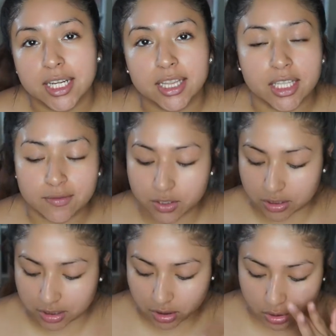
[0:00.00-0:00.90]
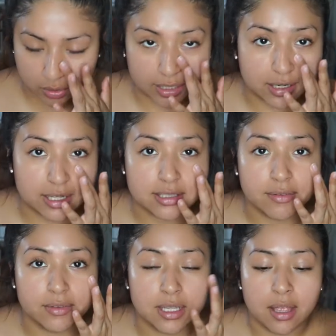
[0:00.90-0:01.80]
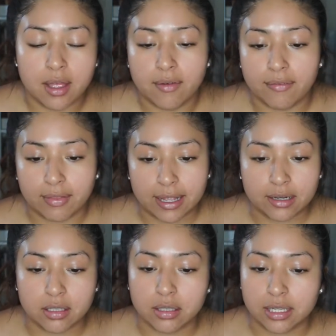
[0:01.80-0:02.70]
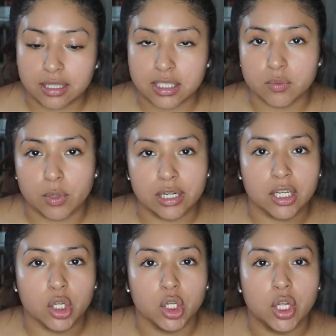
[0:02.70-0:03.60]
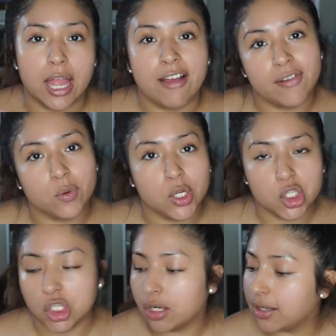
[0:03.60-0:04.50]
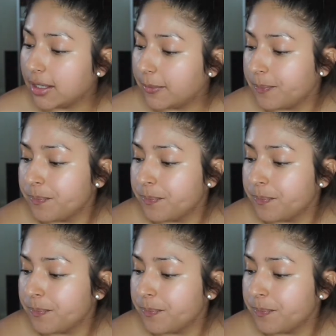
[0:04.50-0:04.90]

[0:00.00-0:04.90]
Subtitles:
It leaves your skin so like nice and flat and like it's ready to have foundation on it.